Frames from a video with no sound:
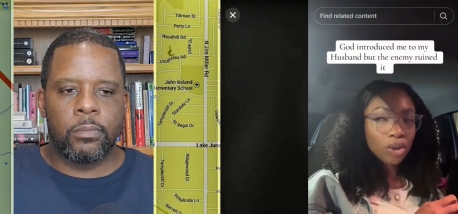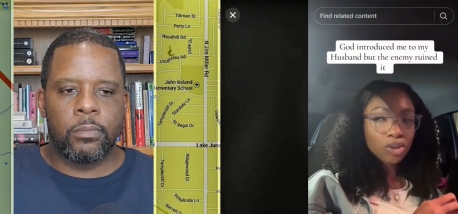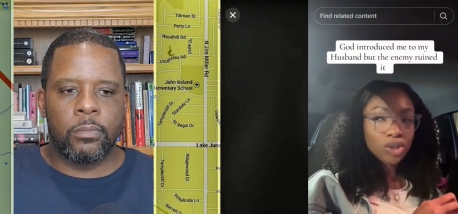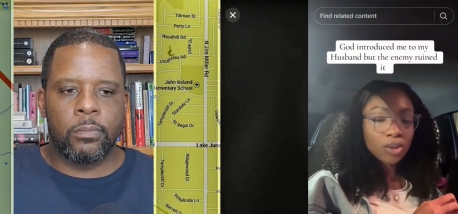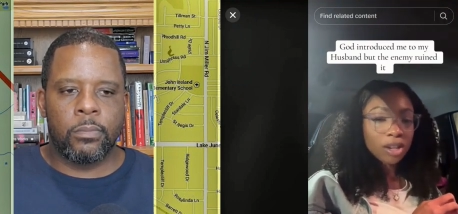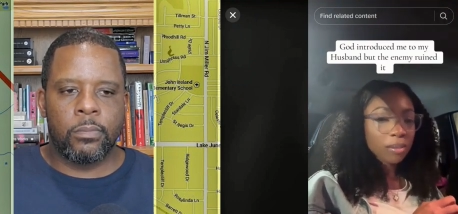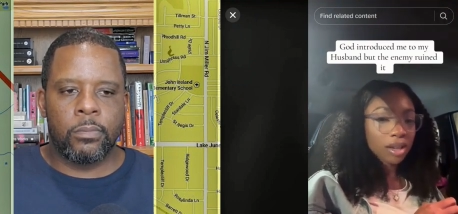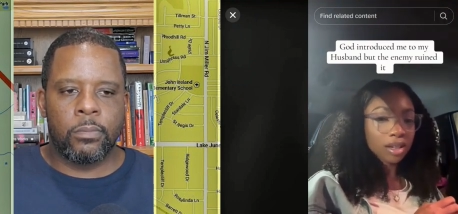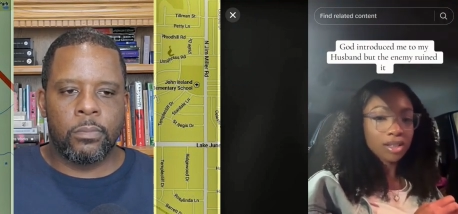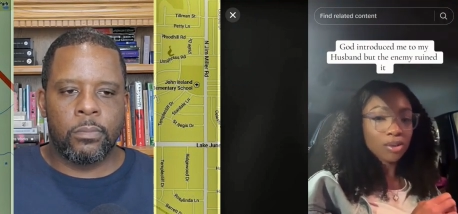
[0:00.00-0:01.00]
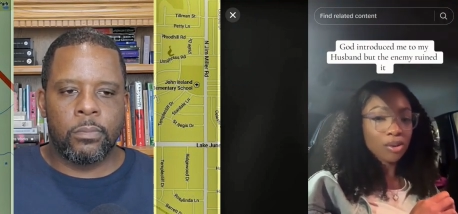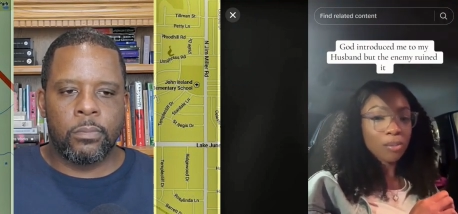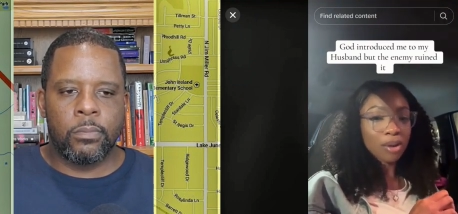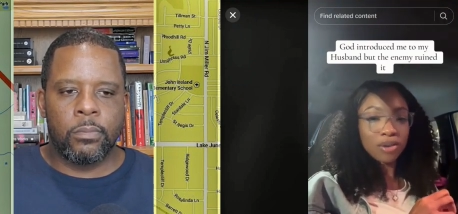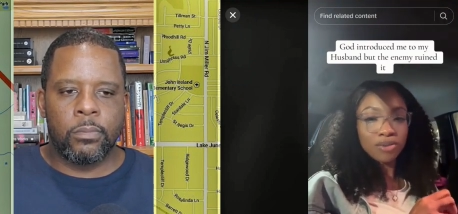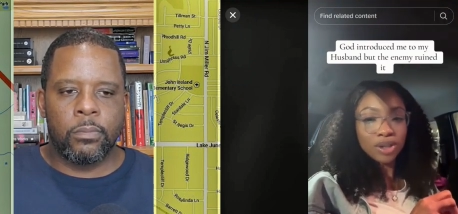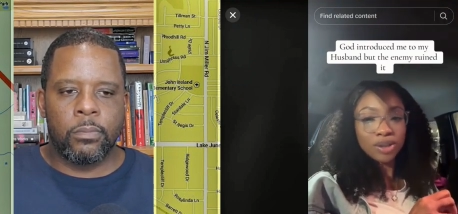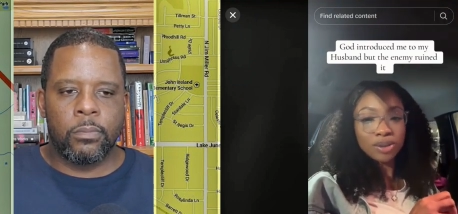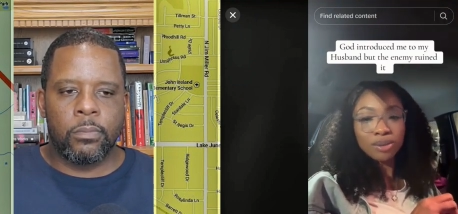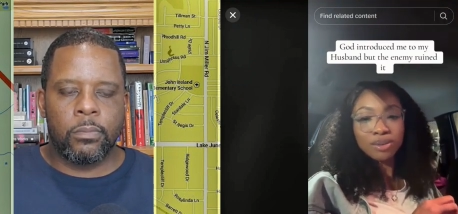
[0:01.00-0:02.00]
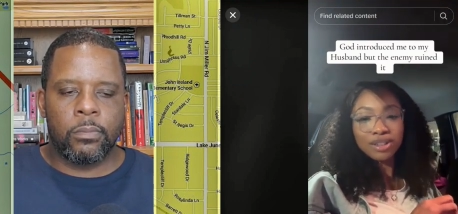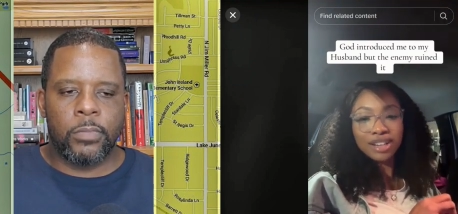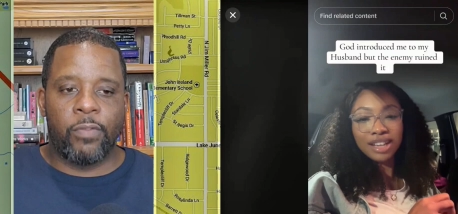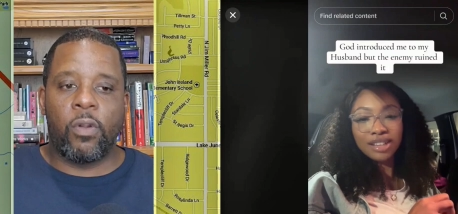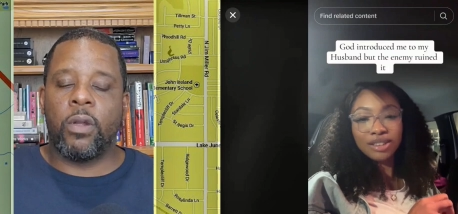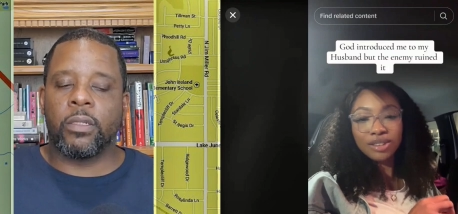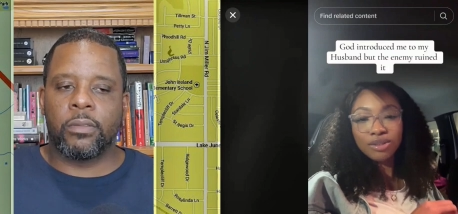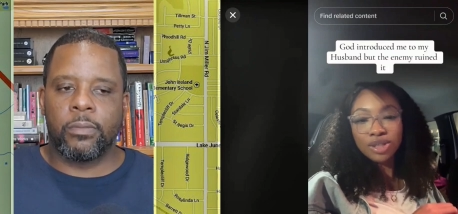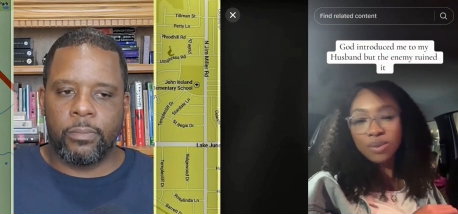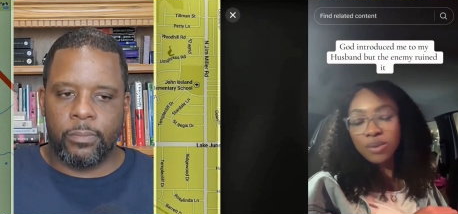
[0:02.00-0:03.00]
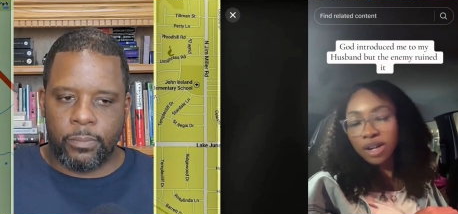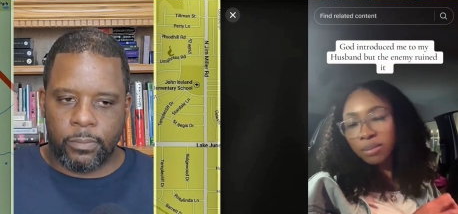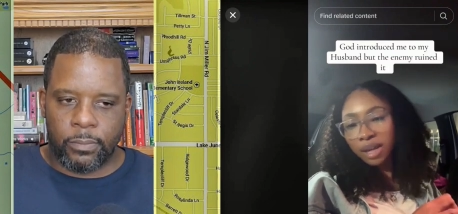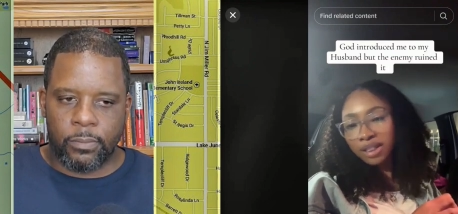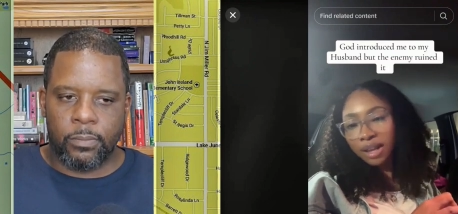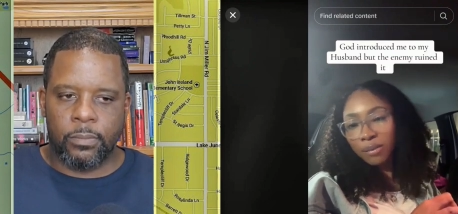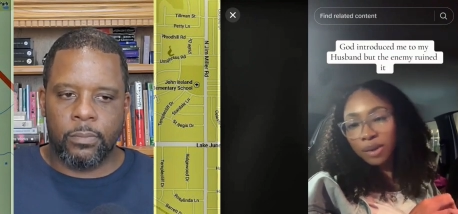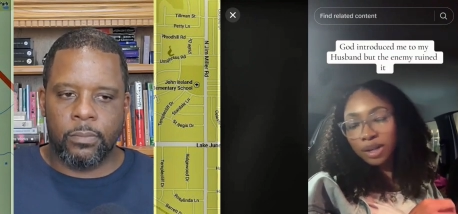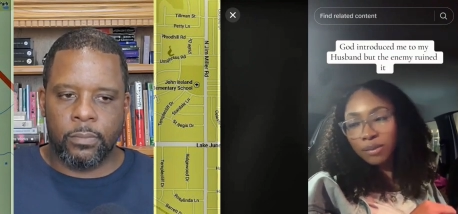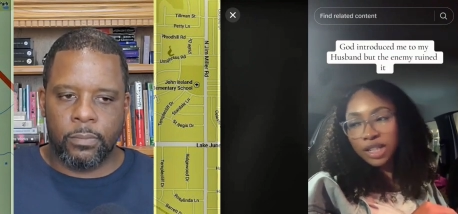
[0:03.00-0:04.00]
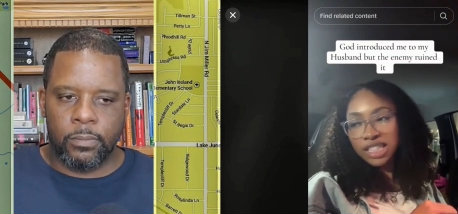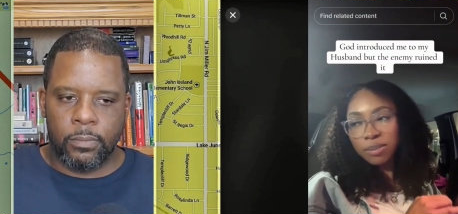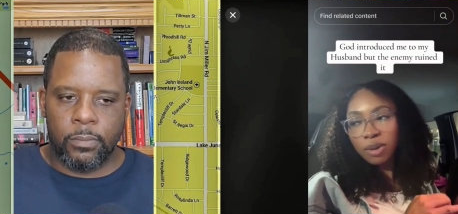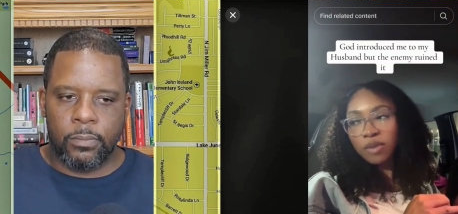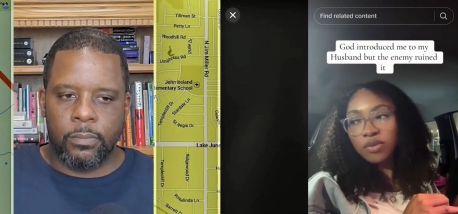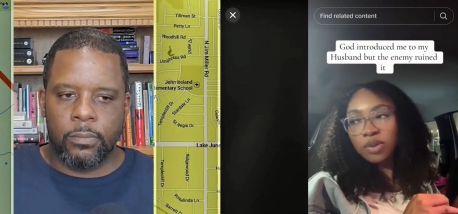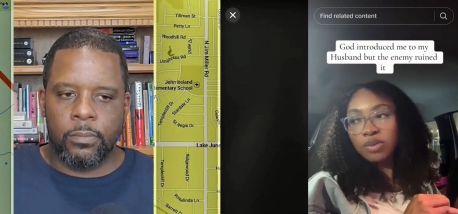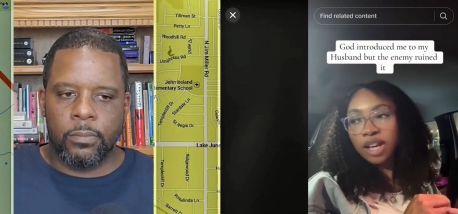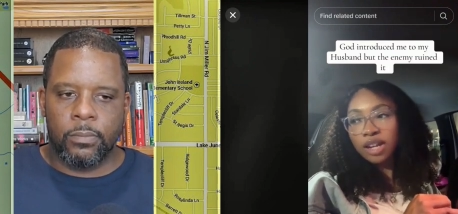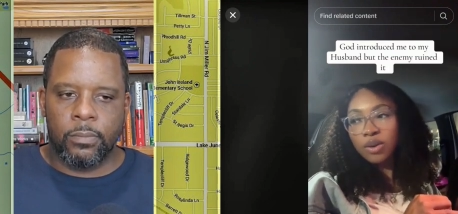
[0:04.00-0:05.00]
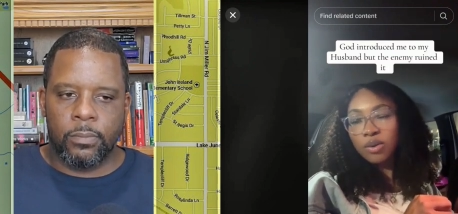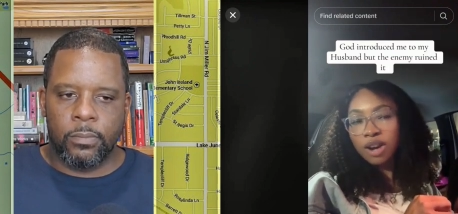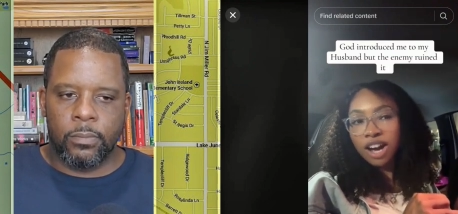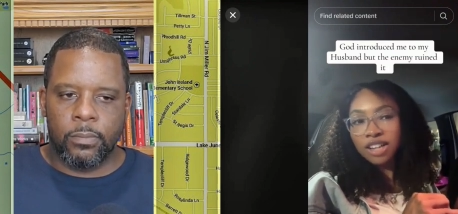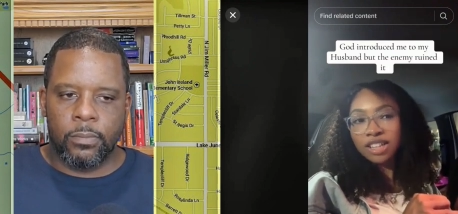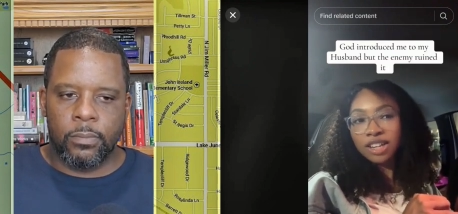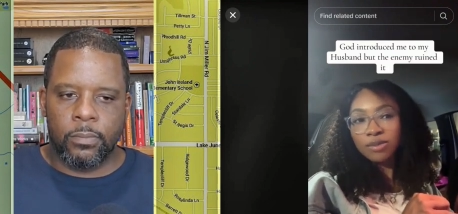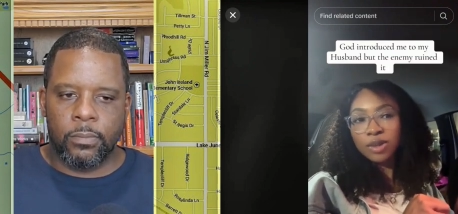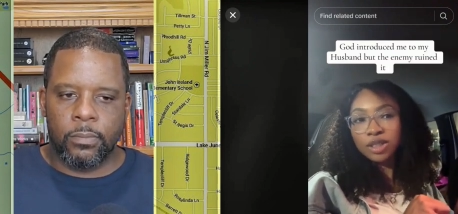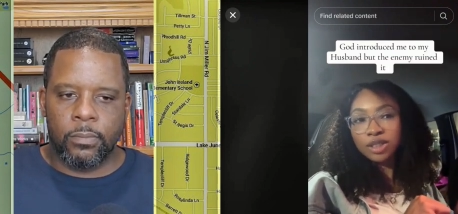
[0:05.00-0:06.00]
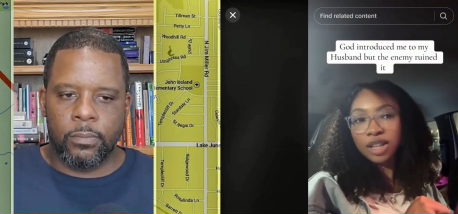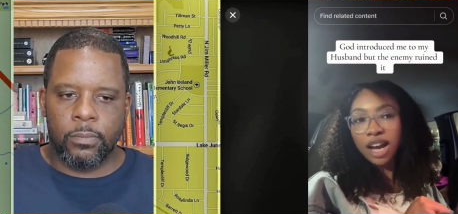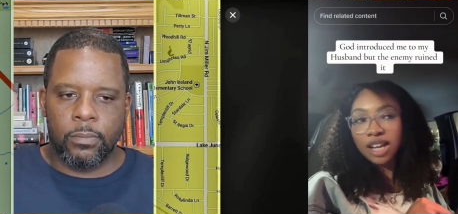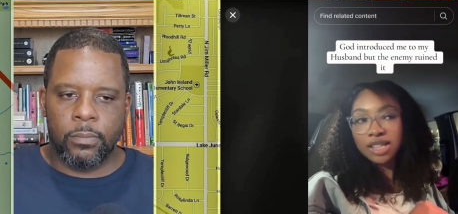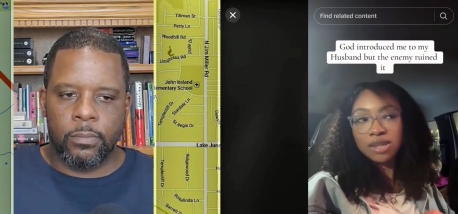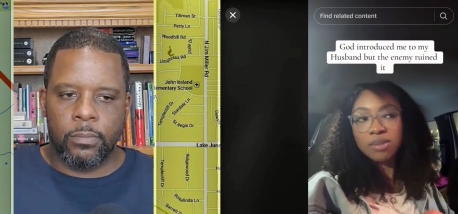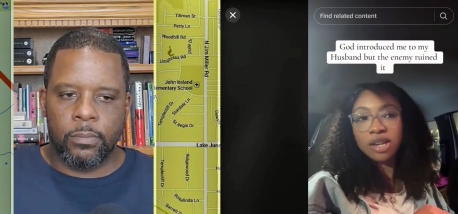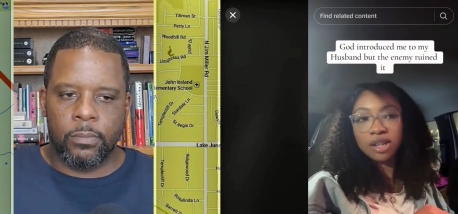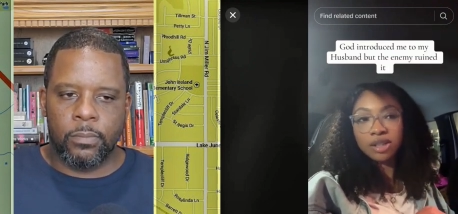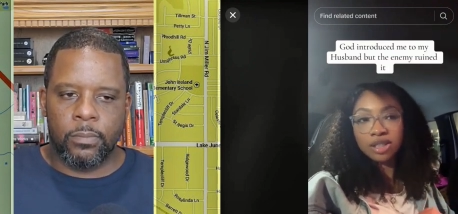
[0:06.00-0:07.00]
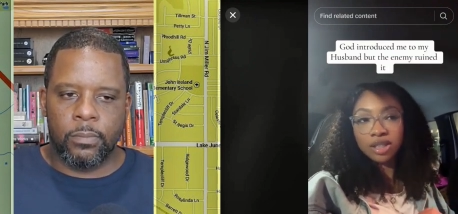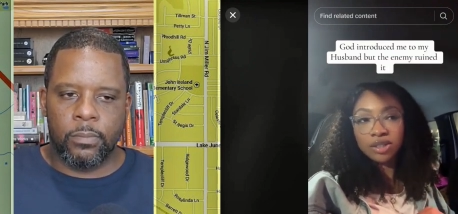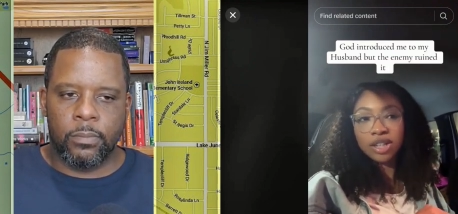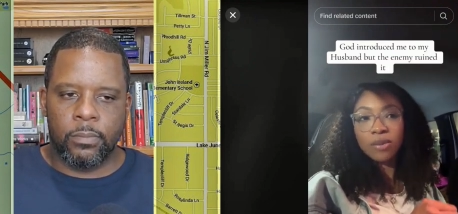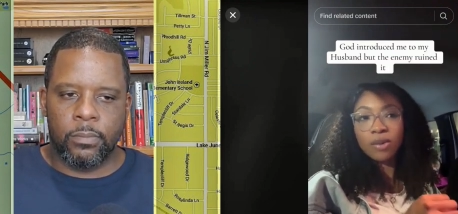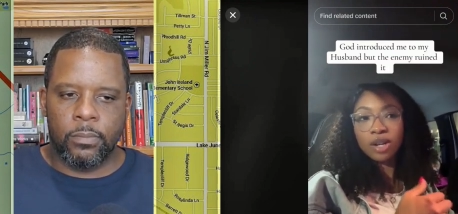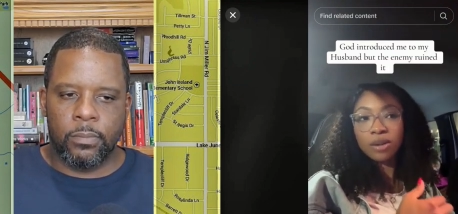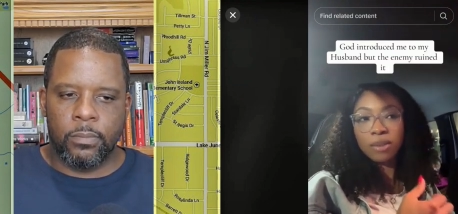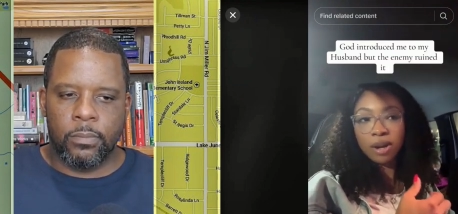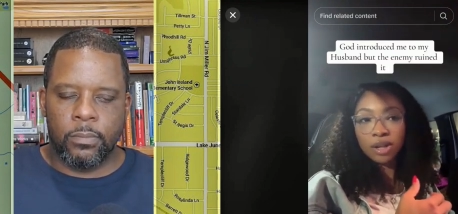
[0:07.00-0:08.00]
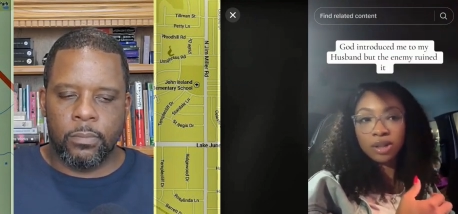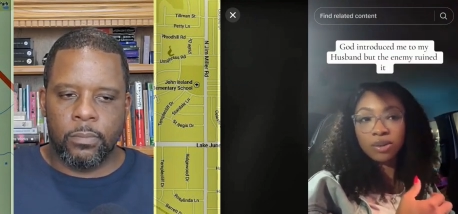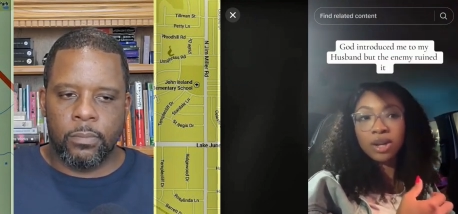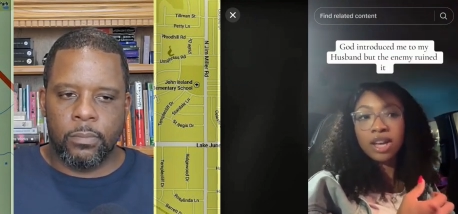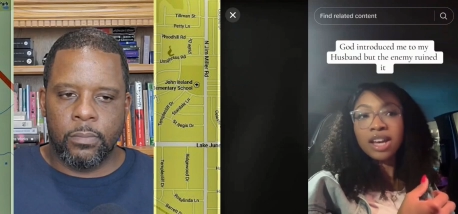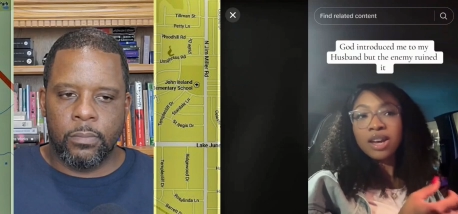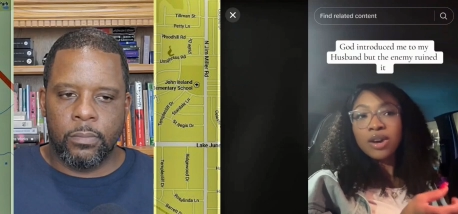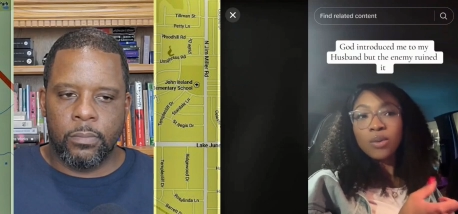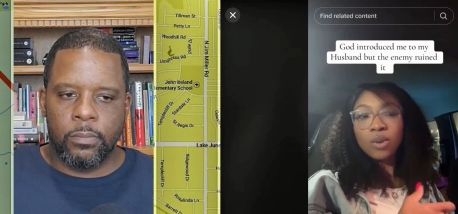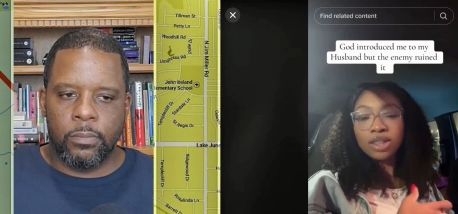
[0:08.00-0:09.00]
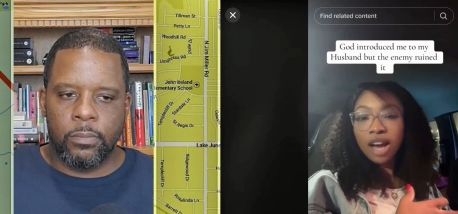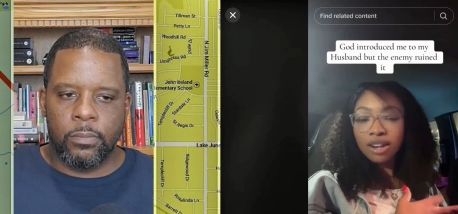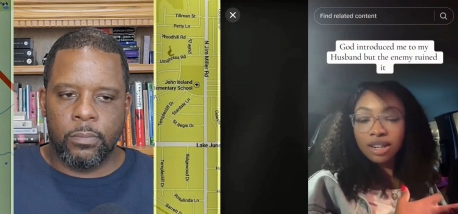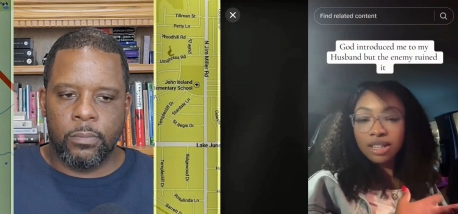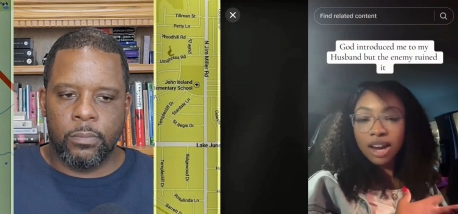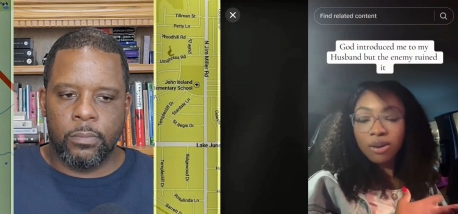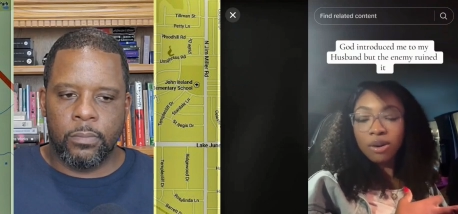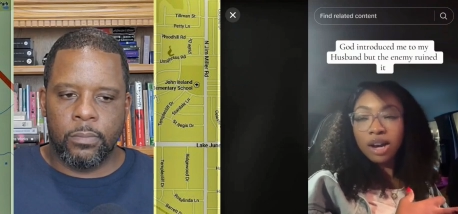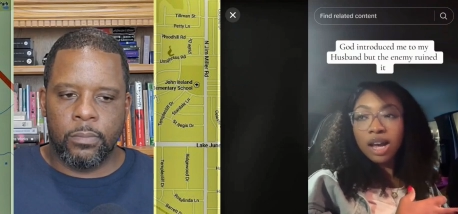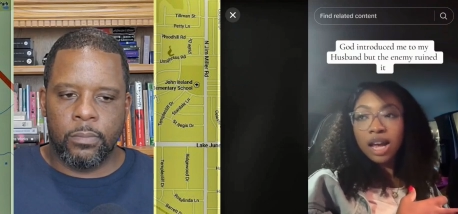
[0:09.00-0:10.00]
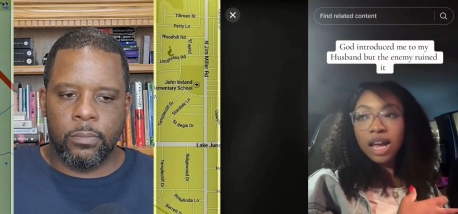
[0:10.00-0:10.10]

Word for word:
Speaker 1: Don't you want a man that's going to pray for you? like you should want a man that want, wants to pray for you, that know God, that want God to be in the center, that want to marry you, without a doubt.